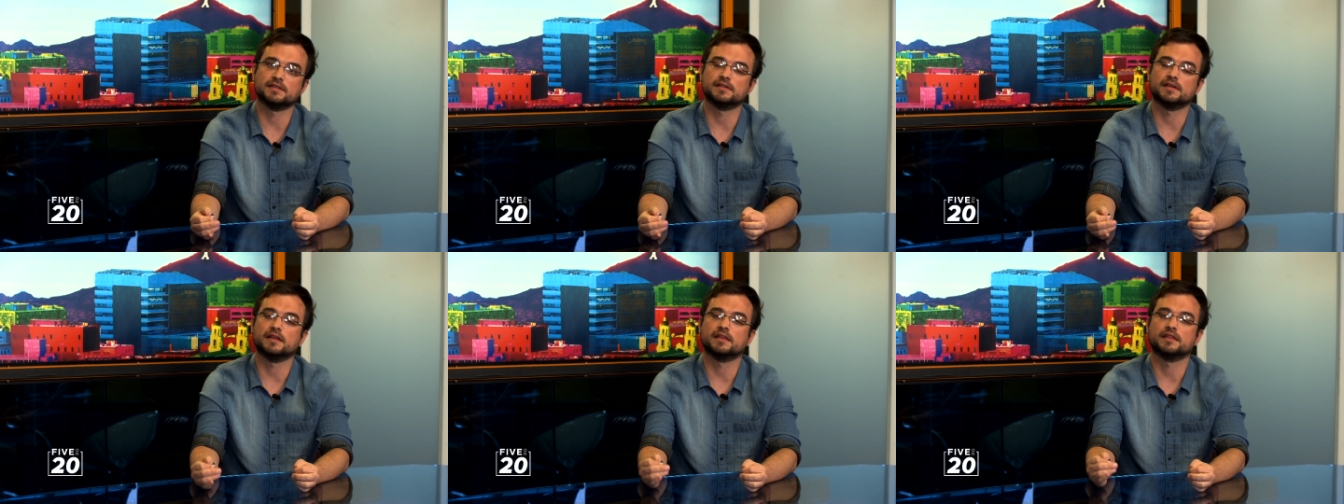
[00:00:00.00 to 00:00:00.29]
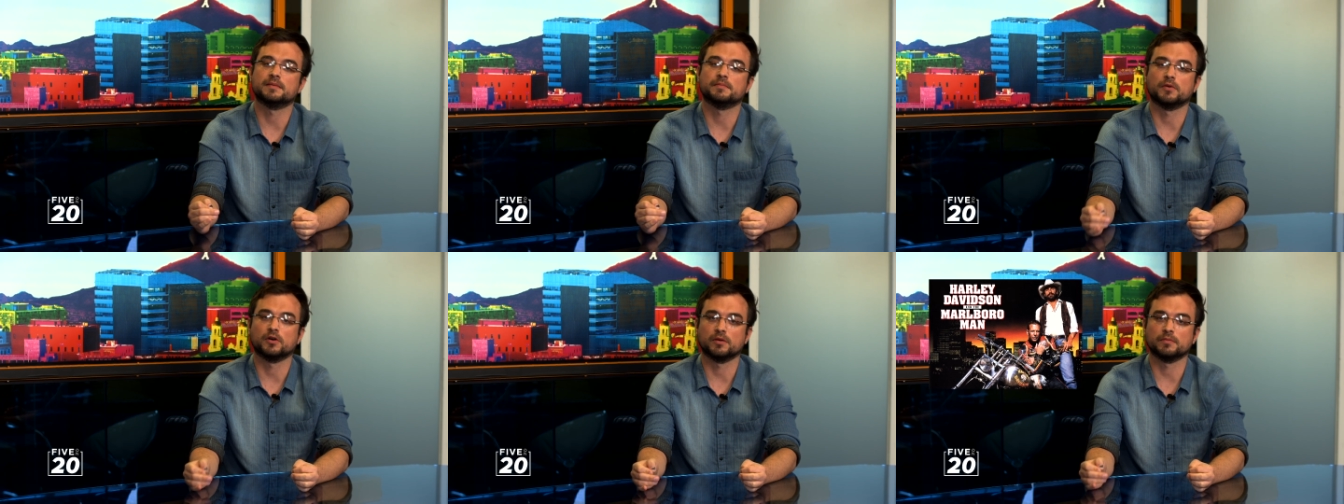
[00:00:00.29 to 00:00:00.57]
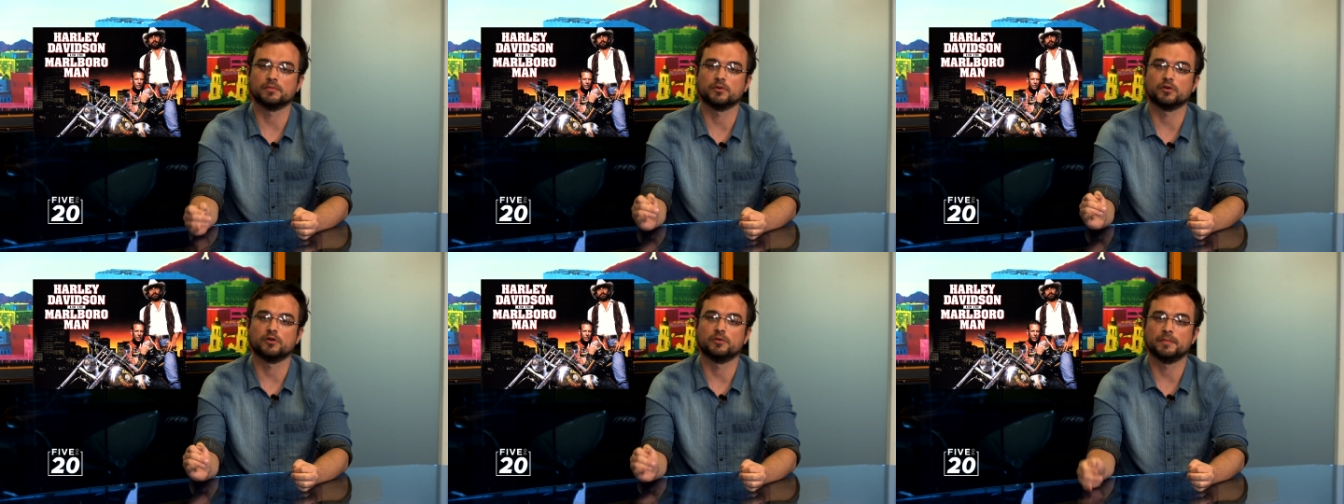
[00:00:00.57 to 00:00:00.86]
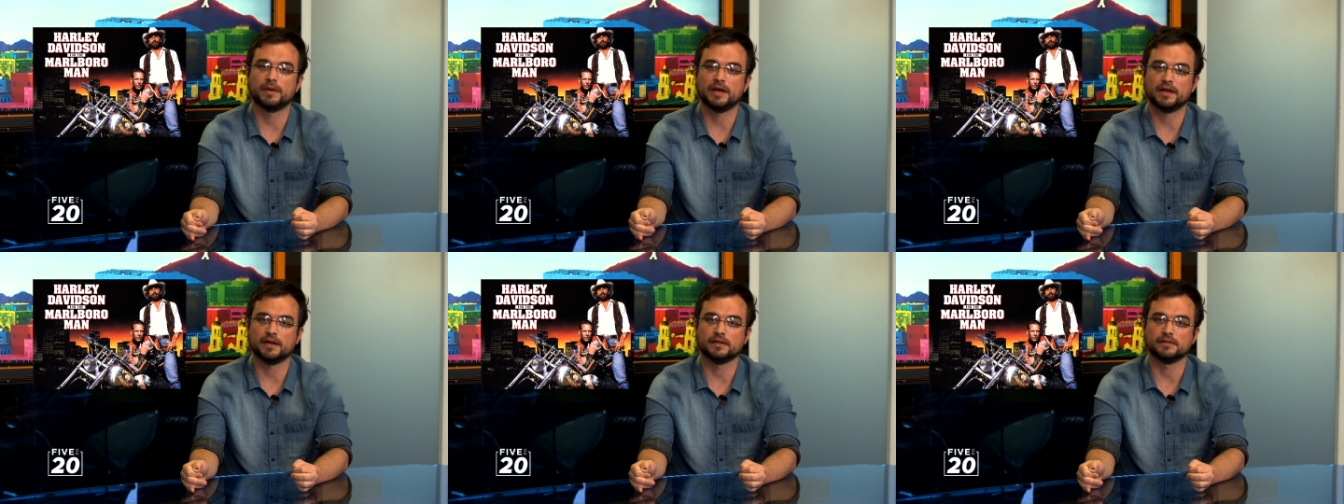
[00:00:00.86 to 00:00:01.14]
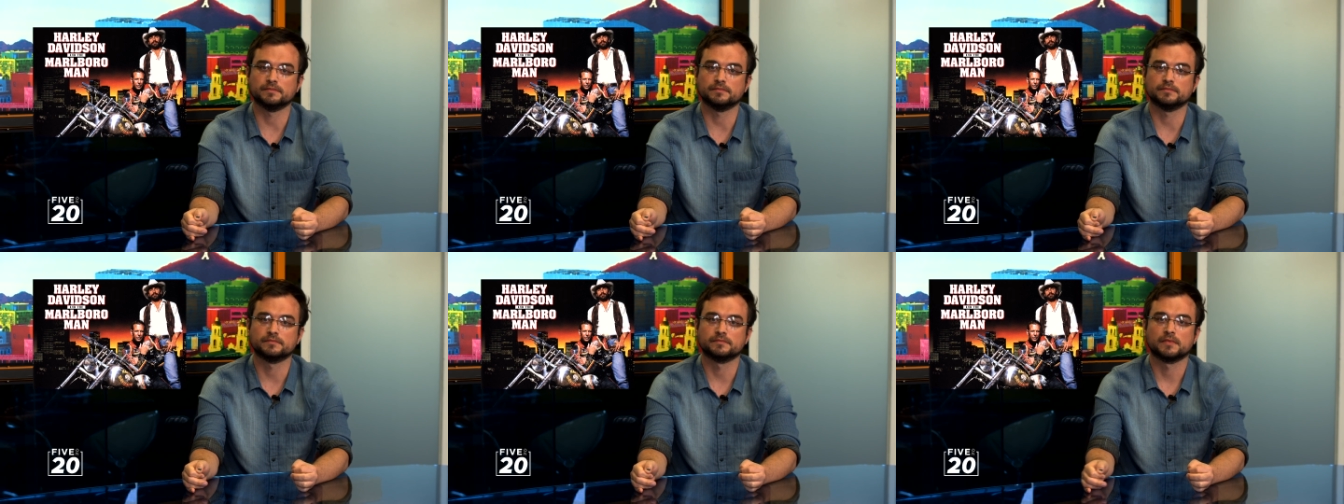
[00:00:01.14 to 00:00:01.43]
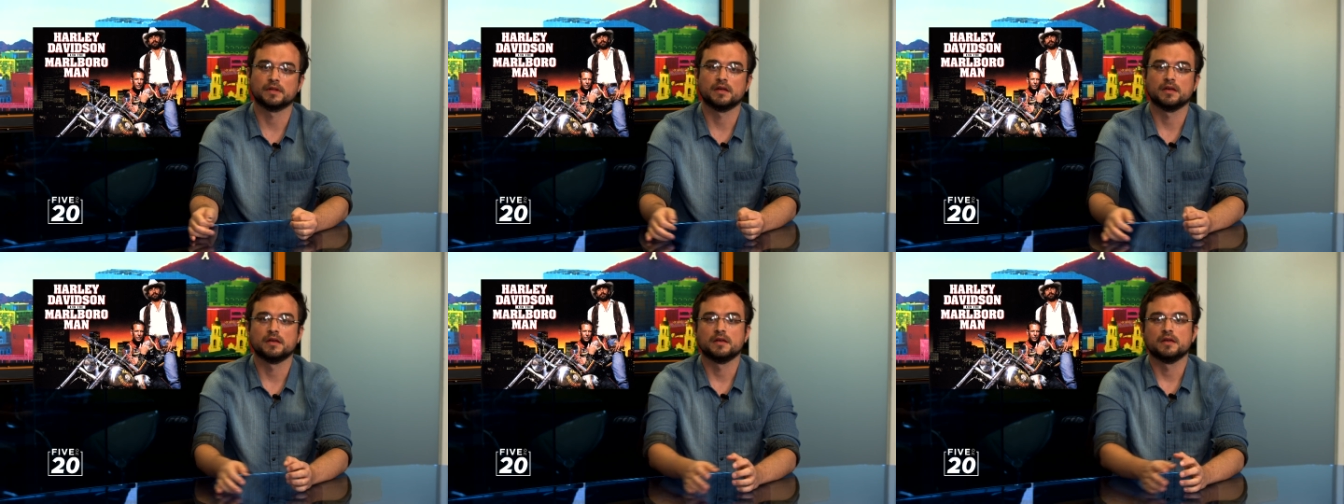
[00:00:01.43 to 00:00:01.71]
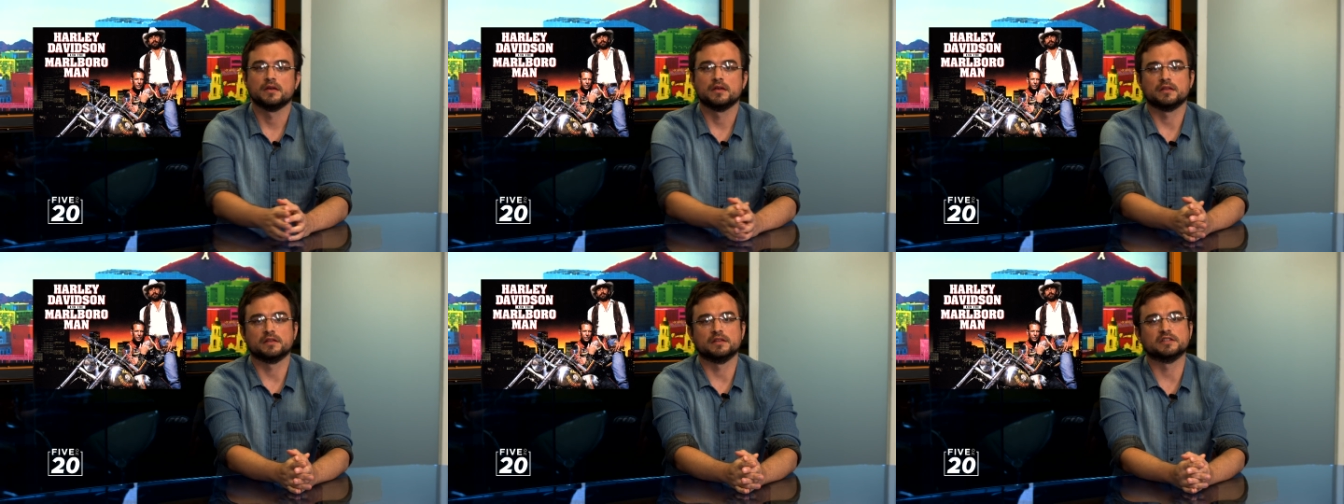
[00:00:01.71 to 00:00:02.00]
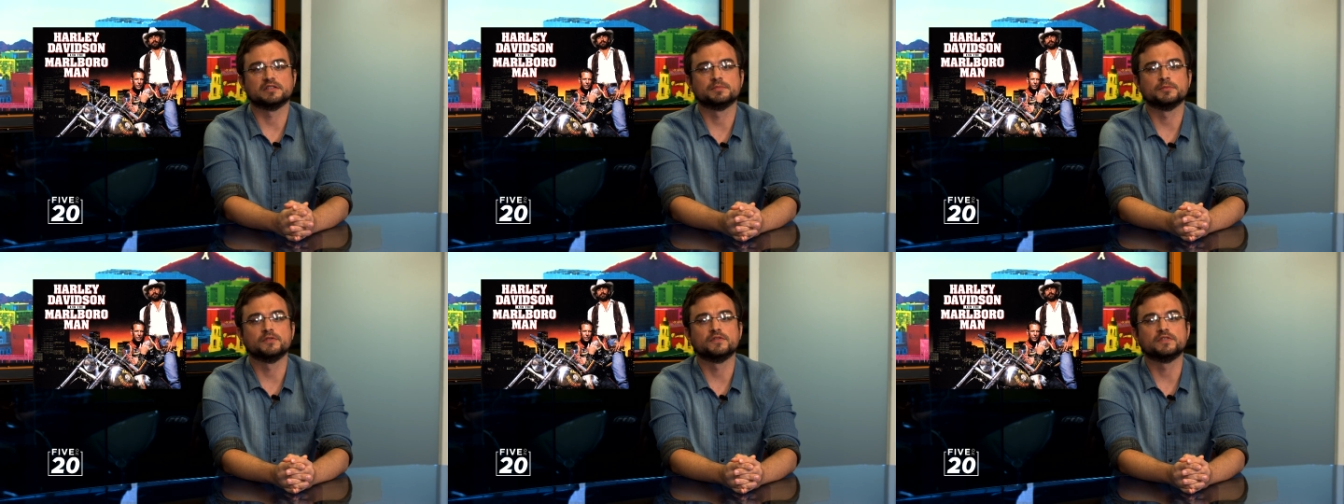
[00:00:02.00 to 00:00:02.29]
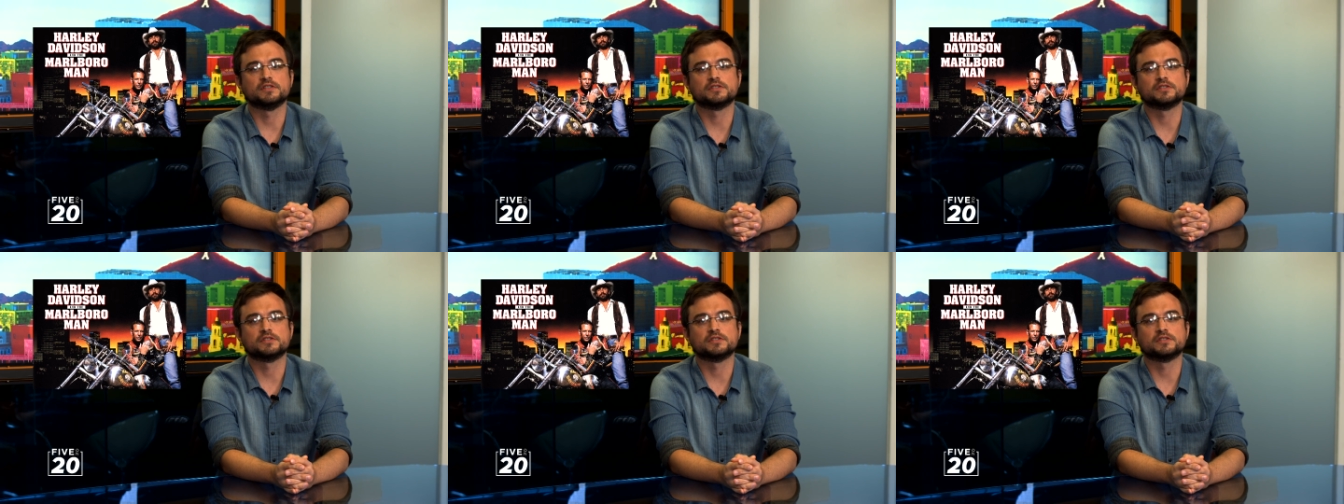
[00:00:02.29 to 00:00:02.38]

and the Marlboro Man. This movie